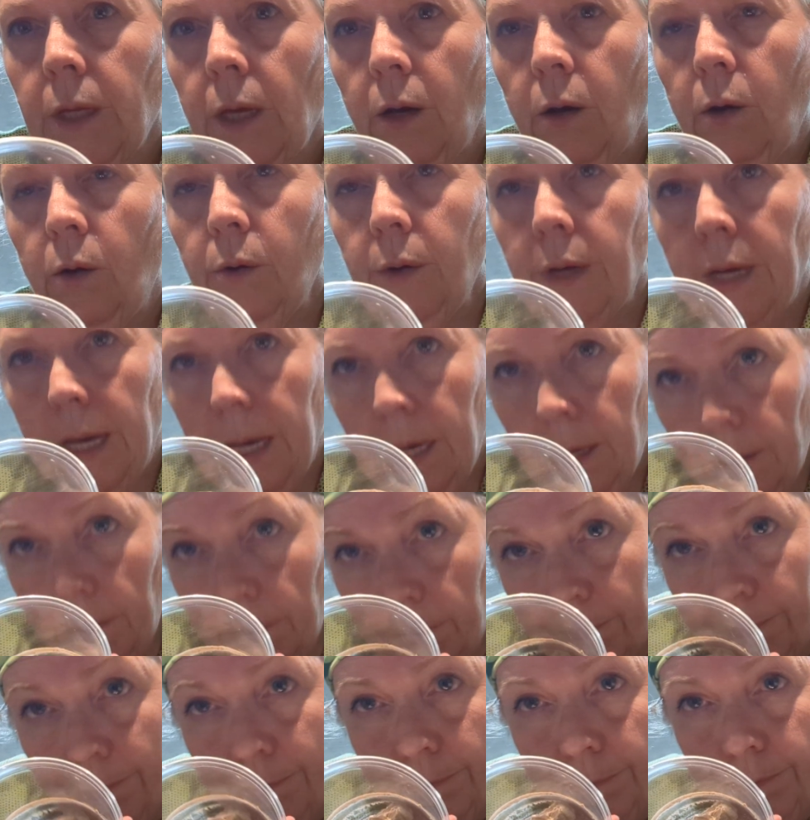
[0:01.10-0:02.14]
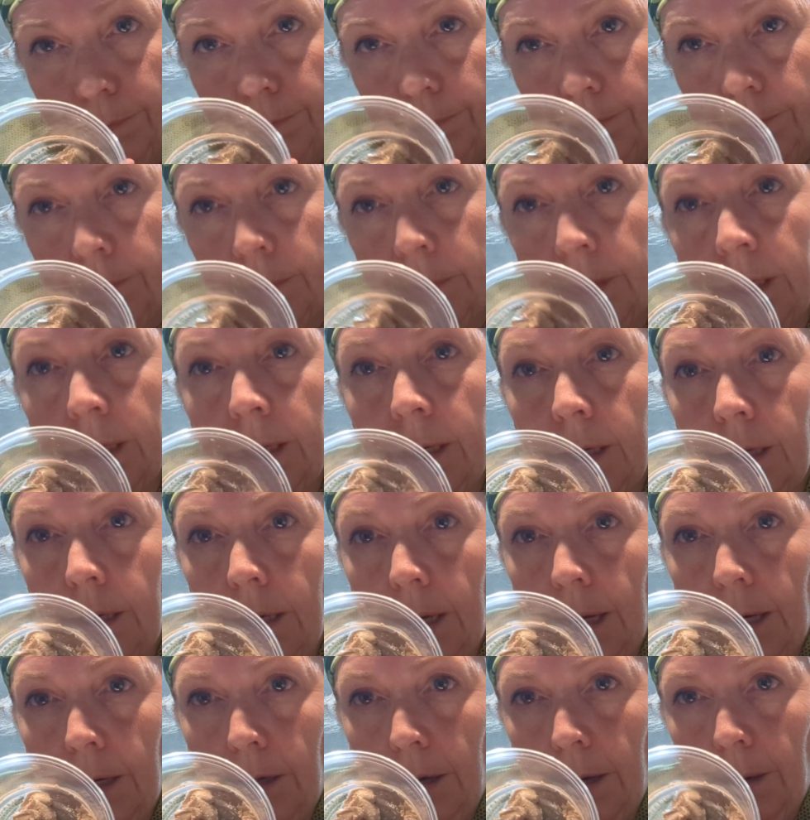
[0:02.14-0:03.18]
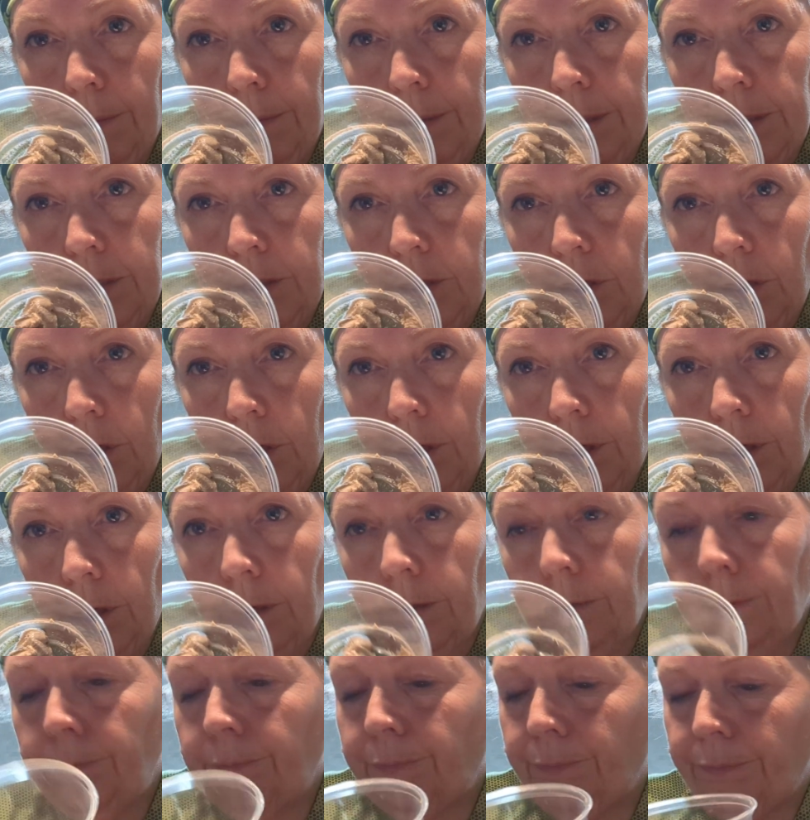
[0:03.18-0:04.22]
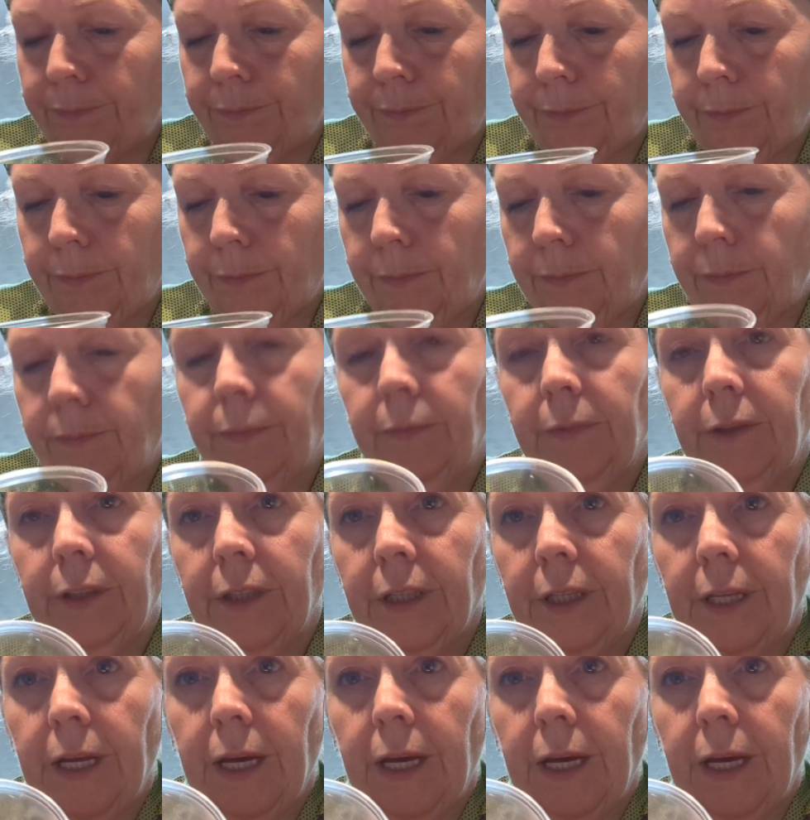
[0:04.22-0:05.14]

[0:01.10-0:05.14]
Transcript: Okay, I grabbed the starter. Look at